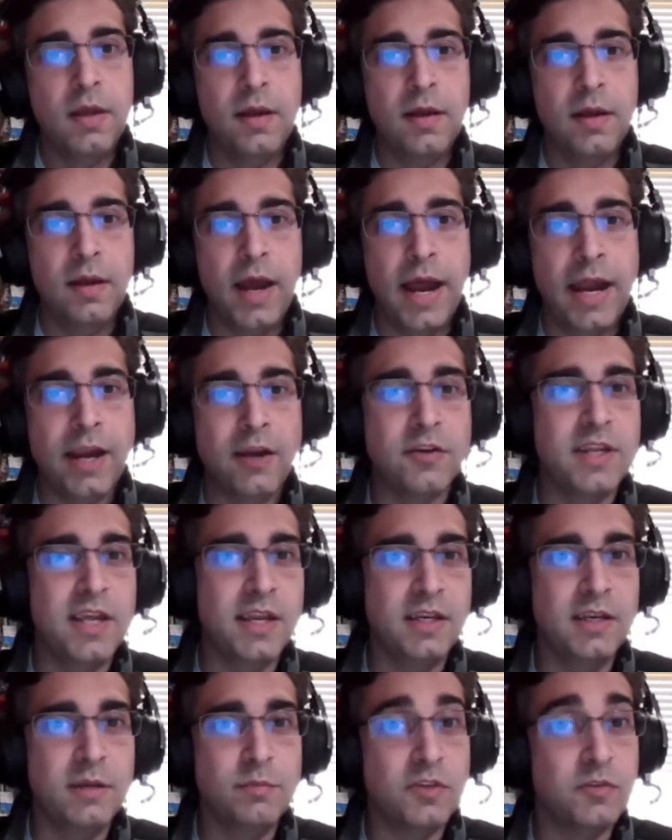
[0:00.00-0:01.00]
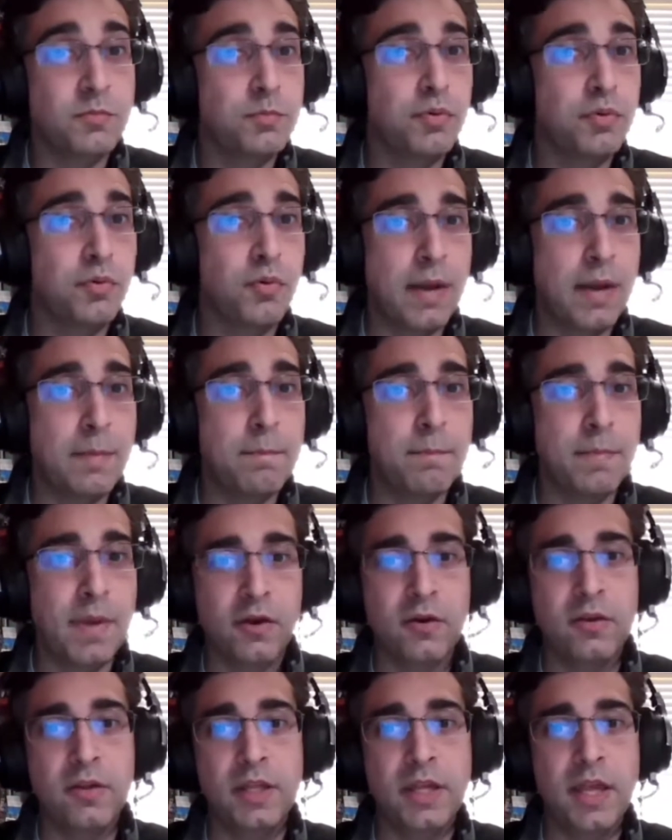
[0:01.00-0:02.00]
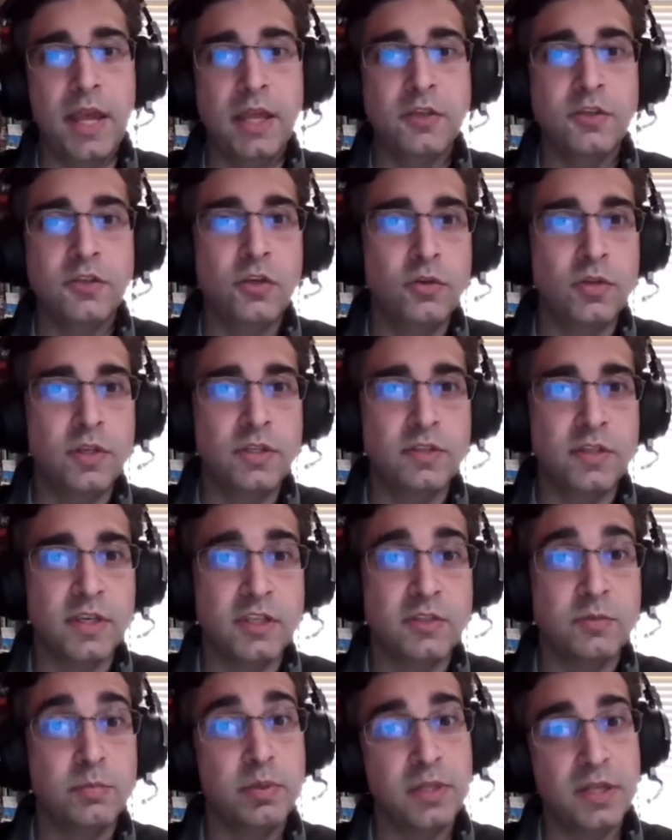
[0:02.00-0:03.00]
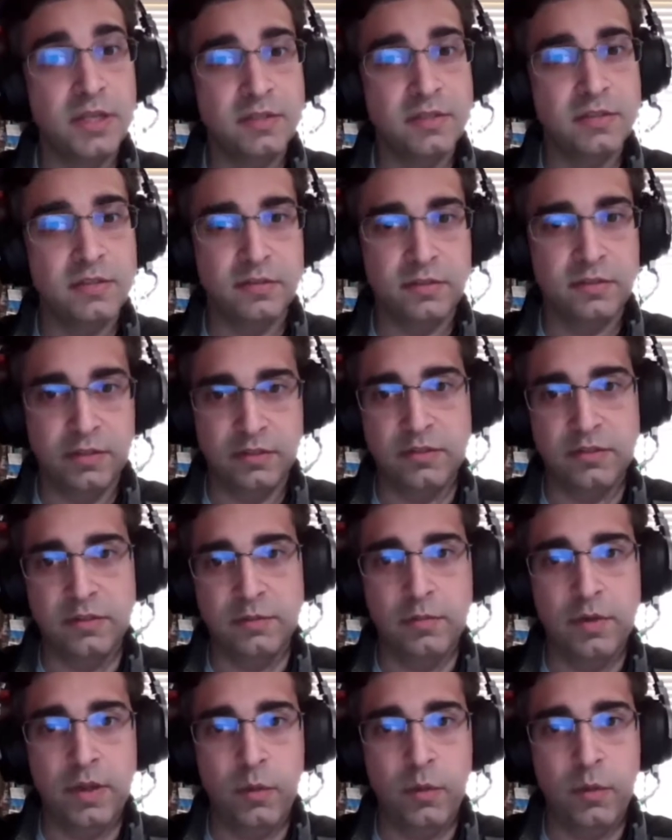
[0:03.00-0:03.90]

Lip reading: Iron Kingdoms is primarily a 2d6 plus system.